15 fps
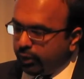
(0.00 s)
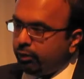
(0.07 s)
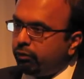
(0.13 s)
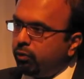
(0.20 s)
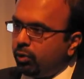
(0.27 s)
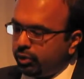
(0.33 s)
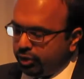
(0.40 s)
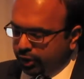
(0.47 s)
we are
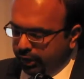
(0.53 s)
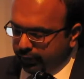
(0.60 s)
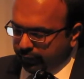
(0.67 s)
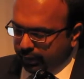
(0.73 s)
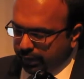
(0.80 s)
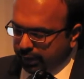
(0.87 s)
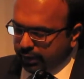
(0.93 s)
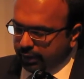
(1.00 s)
fortunate
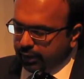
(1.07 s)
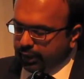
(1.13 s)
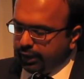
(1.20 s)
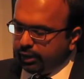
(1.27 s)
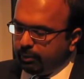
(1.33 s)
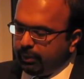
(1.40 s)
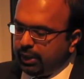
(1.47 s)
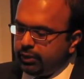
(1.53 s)
that
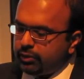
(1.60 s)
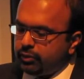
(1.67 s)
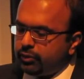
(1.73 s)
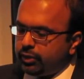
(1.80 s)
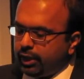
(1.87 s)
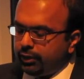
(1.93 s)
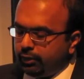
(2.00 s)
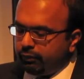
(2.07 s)
in the
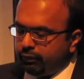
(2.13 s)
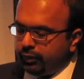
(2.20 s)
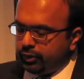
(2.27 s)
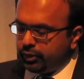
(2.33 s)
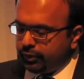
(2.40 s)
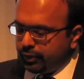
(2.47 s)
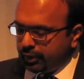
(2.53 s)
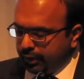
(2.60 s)
patient-centered,
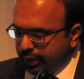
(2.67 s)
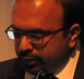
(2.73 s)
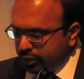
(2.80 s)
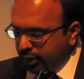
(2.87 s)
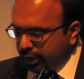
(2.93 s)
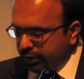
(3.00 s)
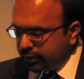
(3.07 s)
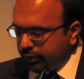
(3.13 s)
physician-led
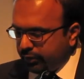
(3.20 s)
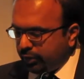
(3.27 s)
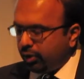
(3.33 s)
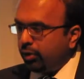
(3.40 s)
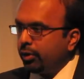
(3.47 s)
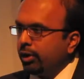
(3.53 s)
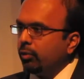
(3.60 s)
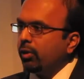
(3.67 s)
changes
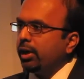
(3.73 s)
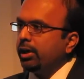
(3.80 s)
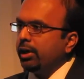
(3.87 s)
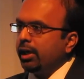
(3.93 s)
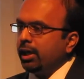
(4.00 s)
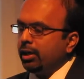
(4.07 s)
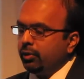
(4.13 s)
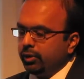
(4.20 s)
occurring right
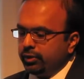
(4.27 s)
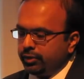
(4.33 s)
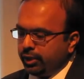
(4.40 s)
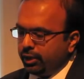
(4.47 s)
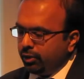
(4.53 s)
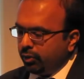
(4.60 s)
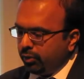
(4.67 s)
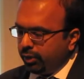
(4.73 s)
now in the
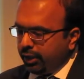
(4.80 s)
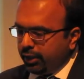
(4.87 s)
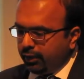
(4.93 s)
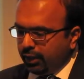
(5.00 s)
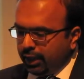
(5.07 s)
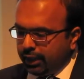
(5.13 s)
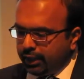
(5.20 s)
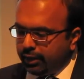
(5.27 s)
state of North
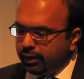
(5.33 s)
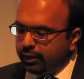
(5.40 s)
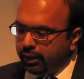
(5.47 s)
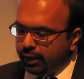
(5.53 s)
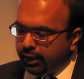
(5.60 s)
Carolina,